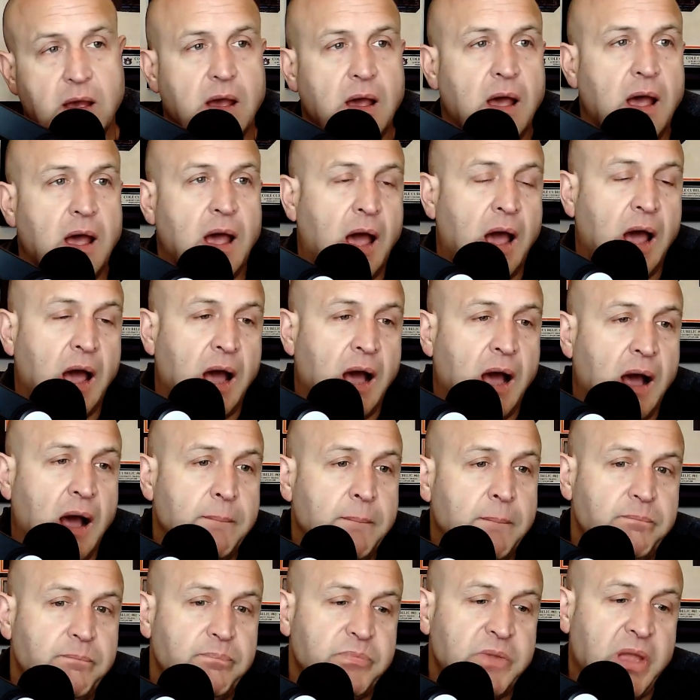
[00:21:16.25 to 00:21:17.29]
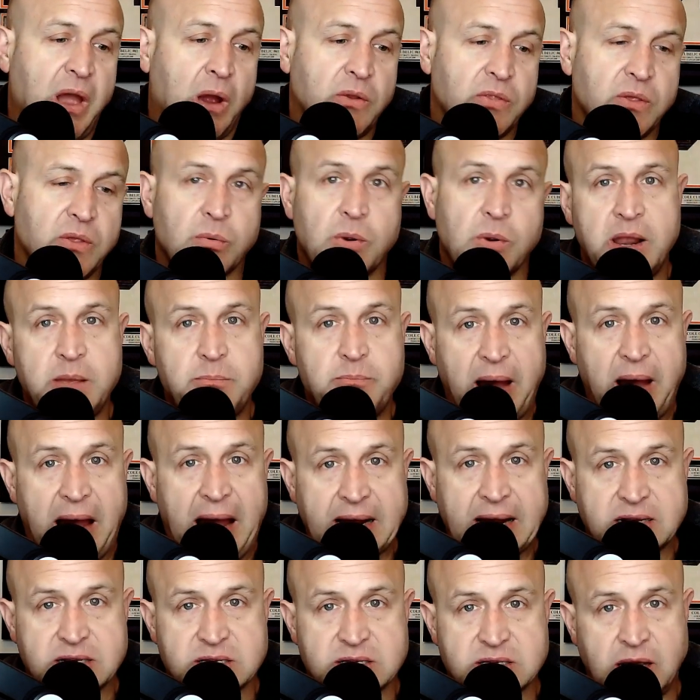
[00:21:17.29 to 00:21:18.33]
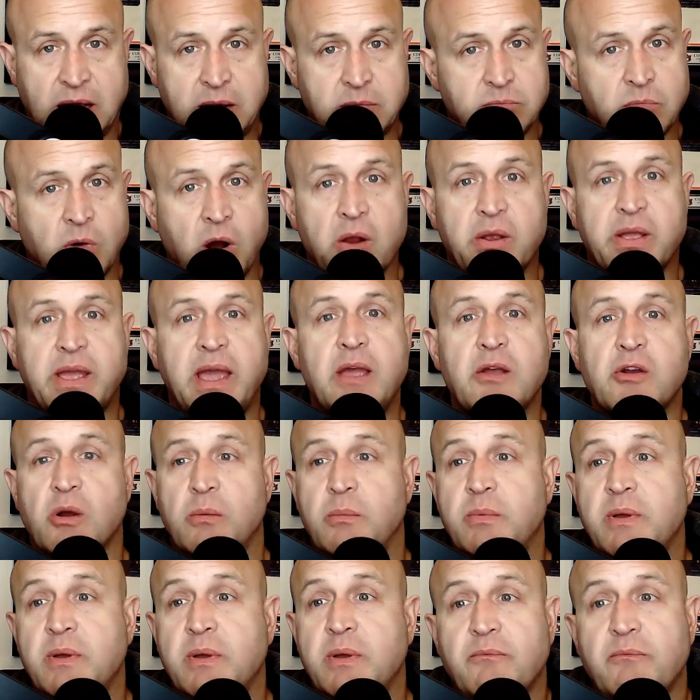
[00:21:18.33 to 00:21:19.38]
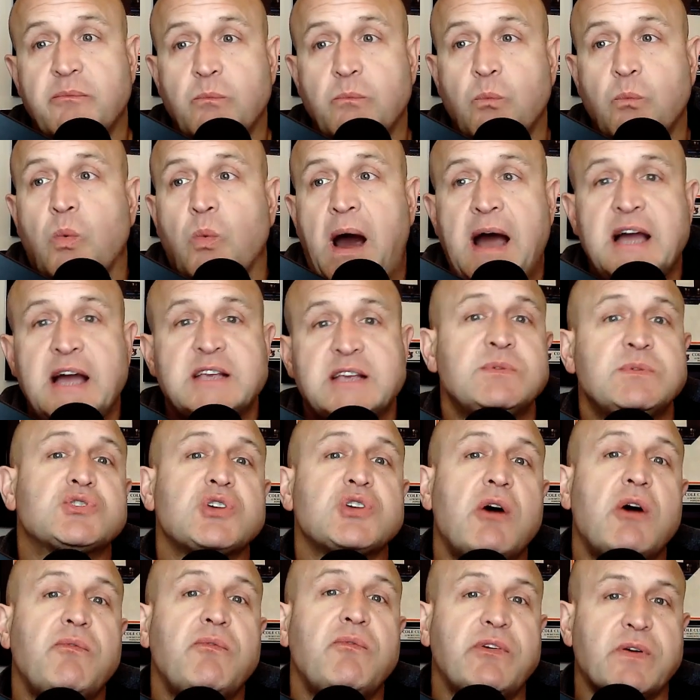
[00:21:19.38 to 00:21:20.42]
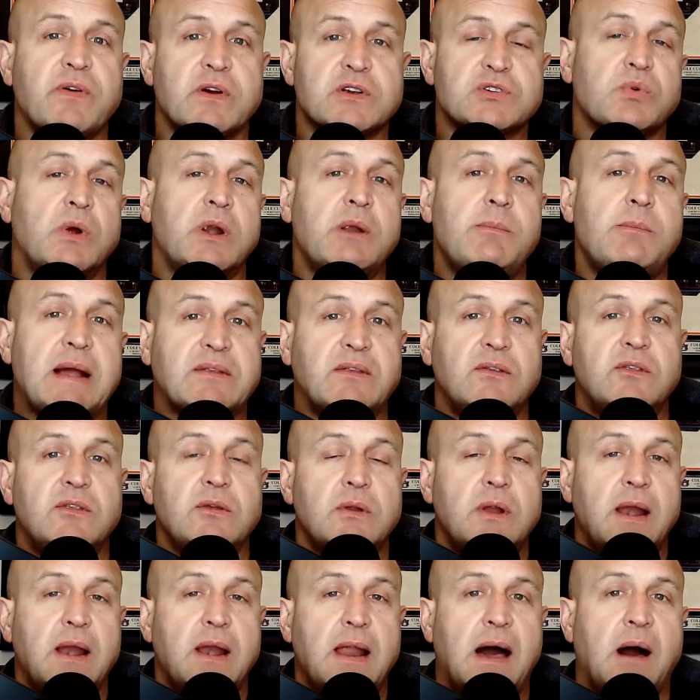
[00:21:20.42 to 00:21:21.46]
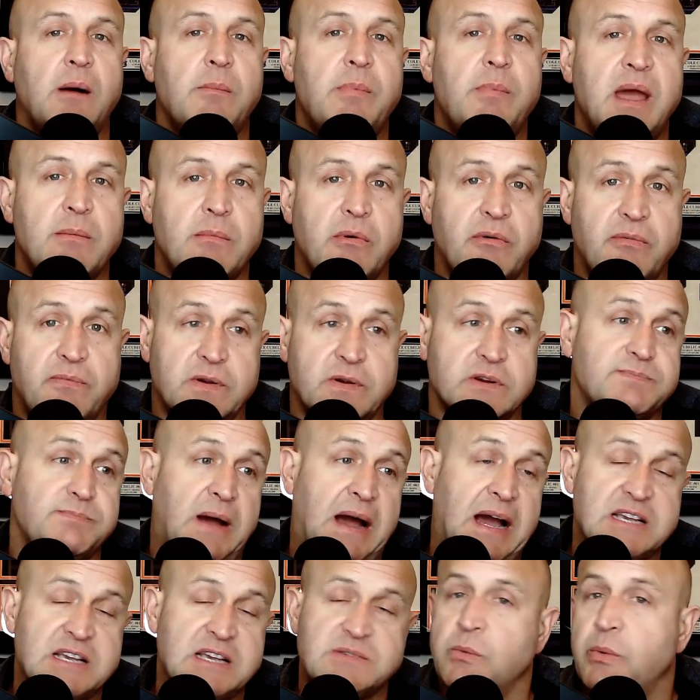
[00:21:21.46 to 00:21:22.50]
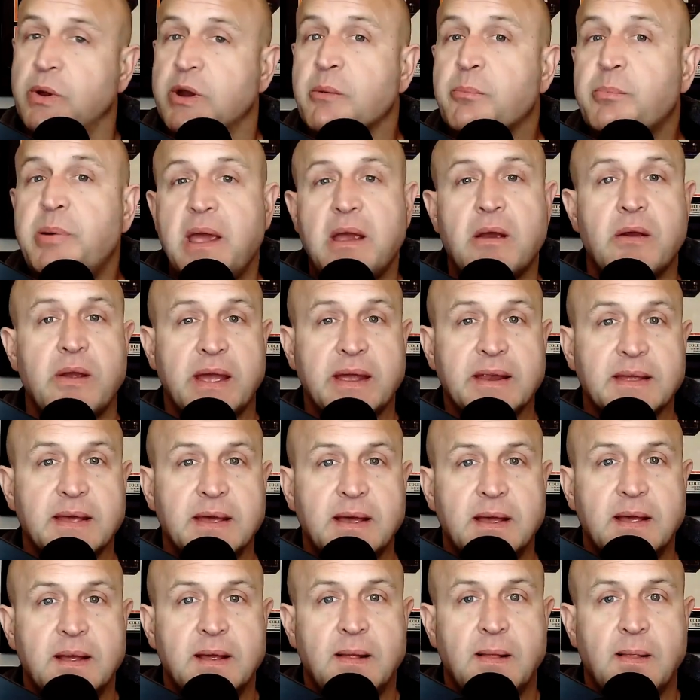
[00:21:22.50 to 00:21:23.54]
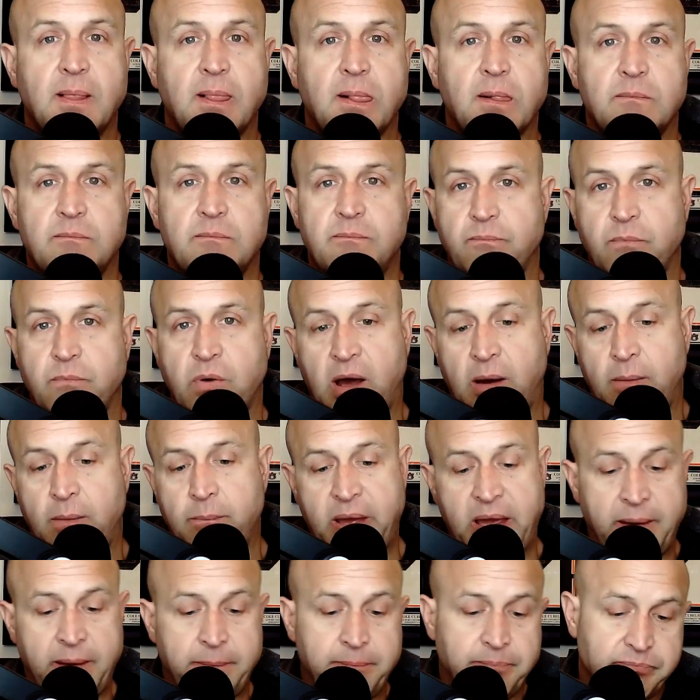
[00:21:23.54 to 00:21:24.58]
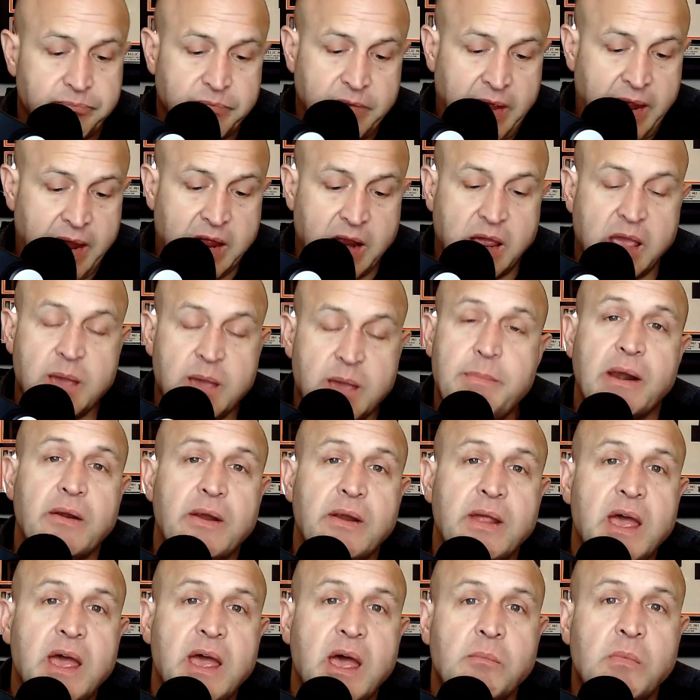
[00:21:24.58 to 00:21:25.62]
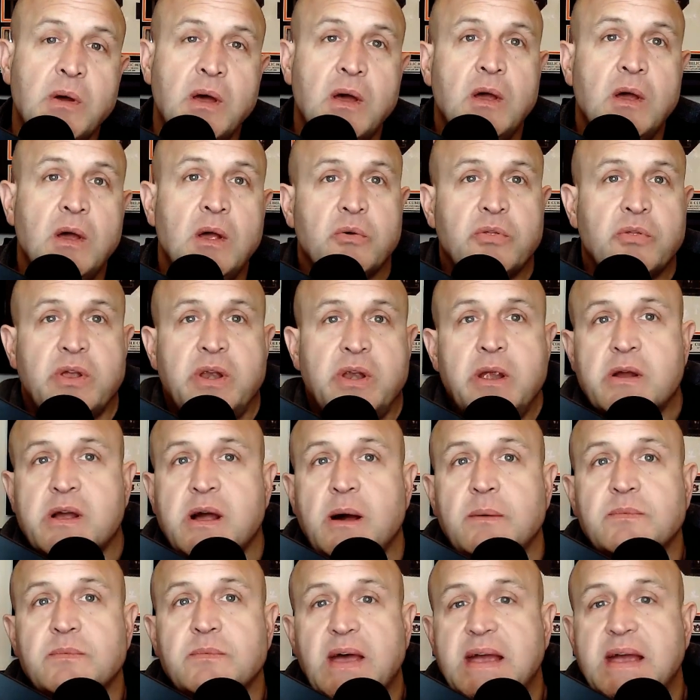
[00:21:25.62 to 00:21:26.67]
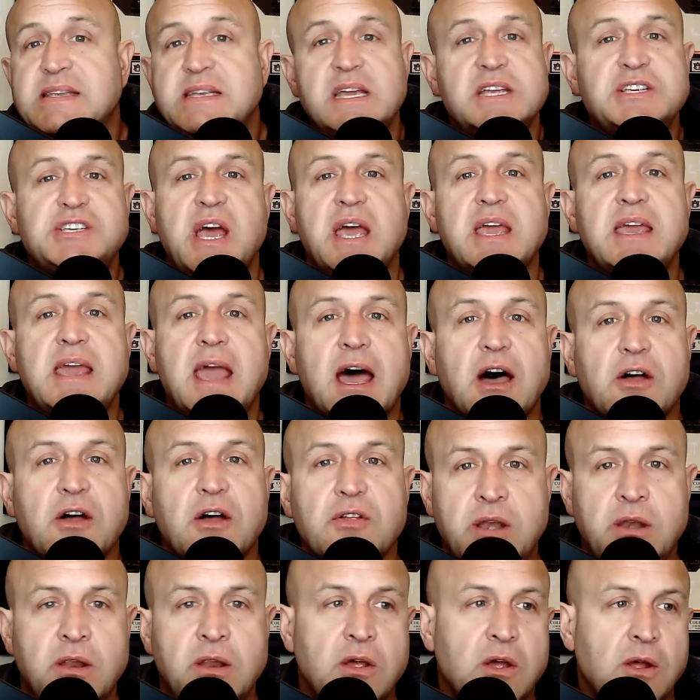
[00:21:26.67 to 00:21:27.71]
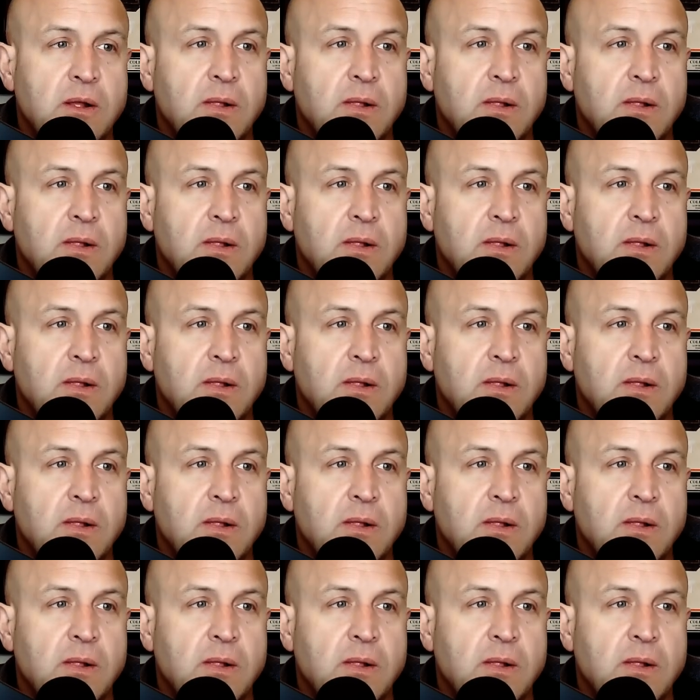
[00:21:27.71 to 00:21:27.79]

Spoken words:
The running backs like Mark Ingram, Heisman Trophy, first running back to do it at Alabama, first Heisman winner, period. Well, man, ain't going to get better than him. Well, then here comes like TJ Yeldon,